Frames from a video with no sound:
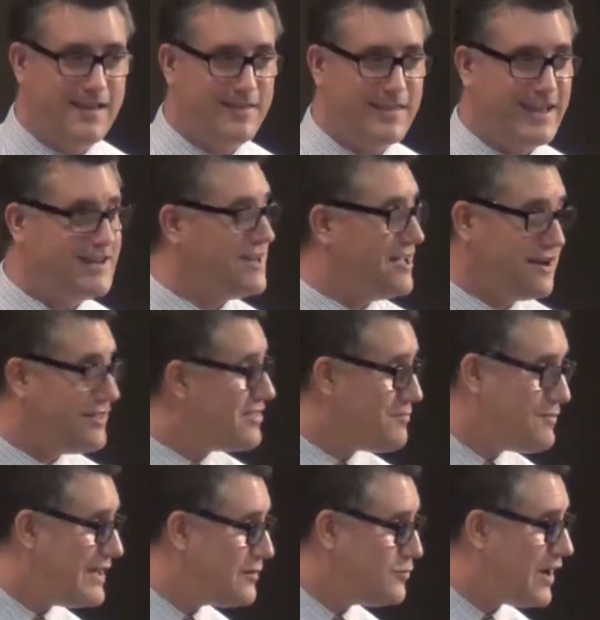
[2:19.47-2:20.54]
that none of the
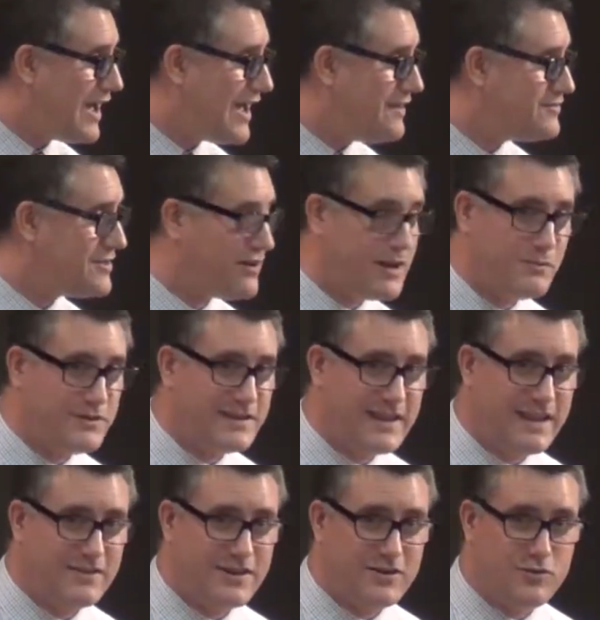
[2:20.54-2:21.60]
midwives are able to
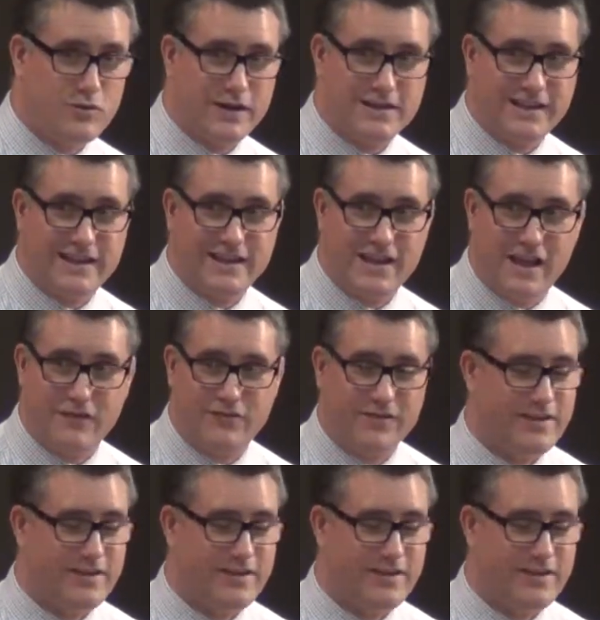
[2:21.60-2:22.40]
get there quickly enough,